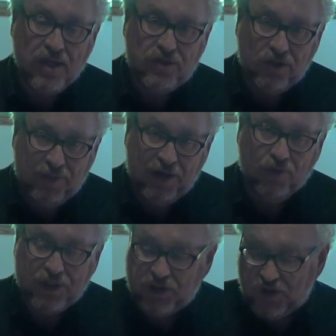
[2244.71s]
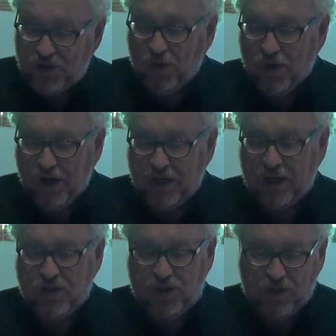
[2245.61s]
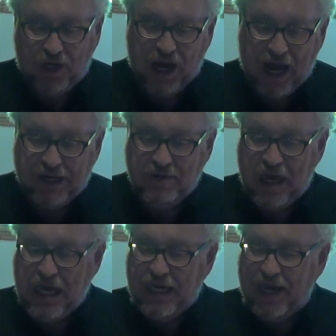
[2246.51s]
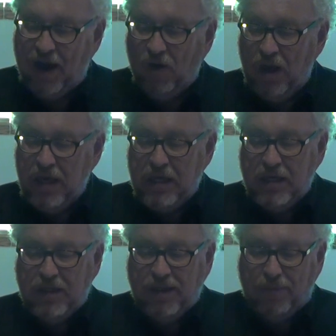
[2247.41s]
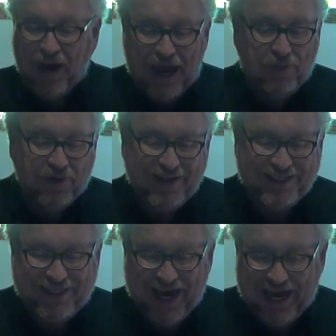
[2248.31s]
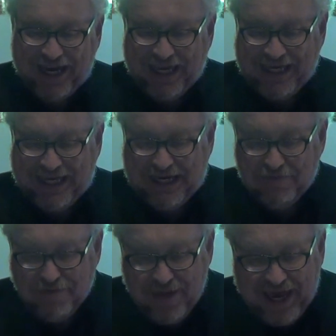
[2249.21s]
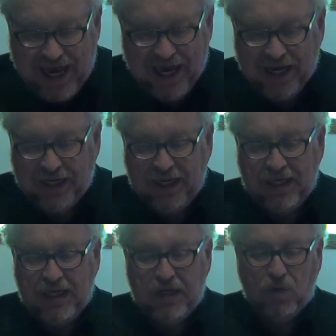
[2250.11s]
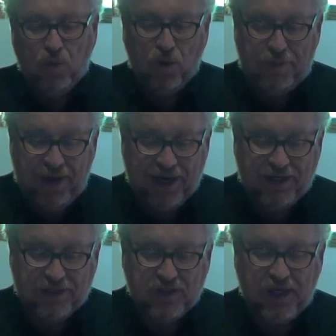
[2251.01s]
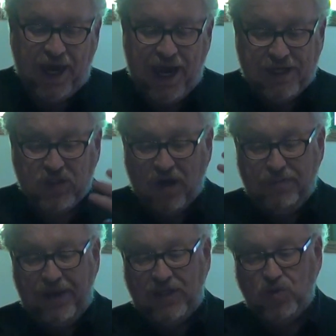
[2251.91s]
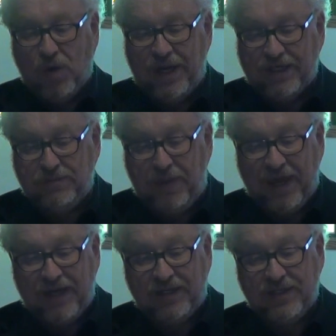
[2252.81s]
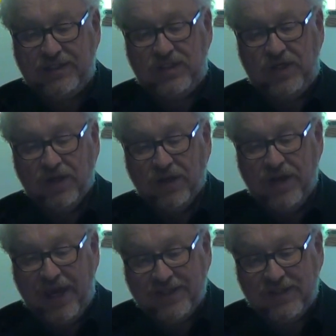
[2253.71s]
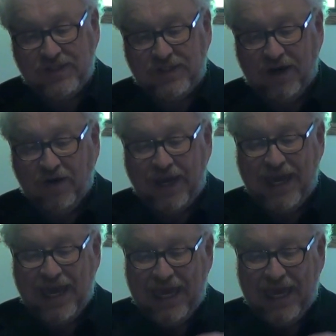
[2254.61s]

to be restored to God. Now, the Bible does not command repentance. I ask on page one, is penitence still necessary